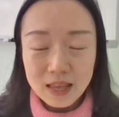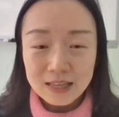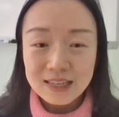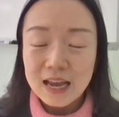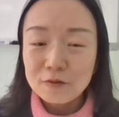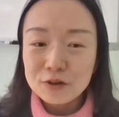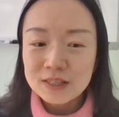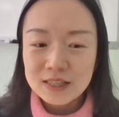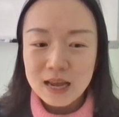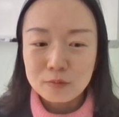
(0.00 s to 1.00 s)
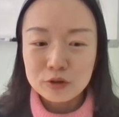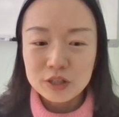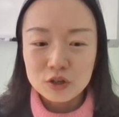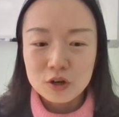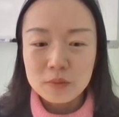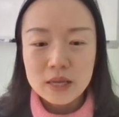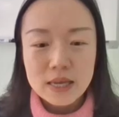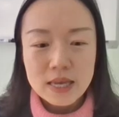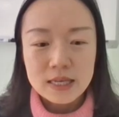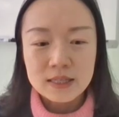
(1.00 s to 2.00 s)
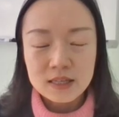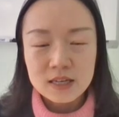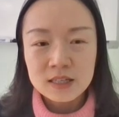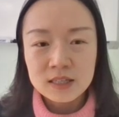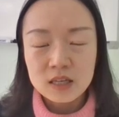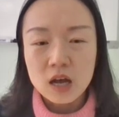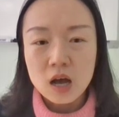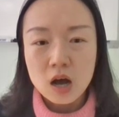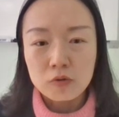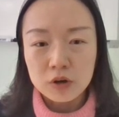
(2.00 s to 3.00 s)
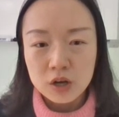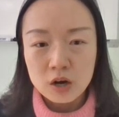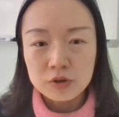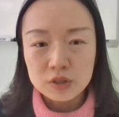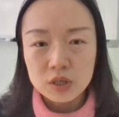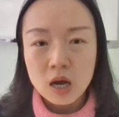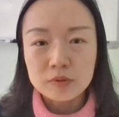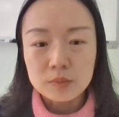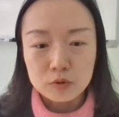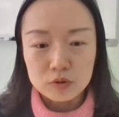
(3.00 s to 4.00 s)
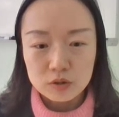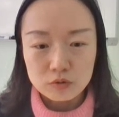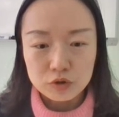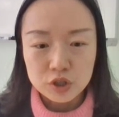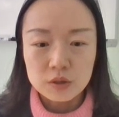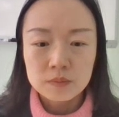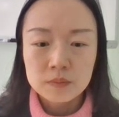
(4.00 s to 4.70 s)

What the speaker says: at every step, we determine, is this our current optimal solution?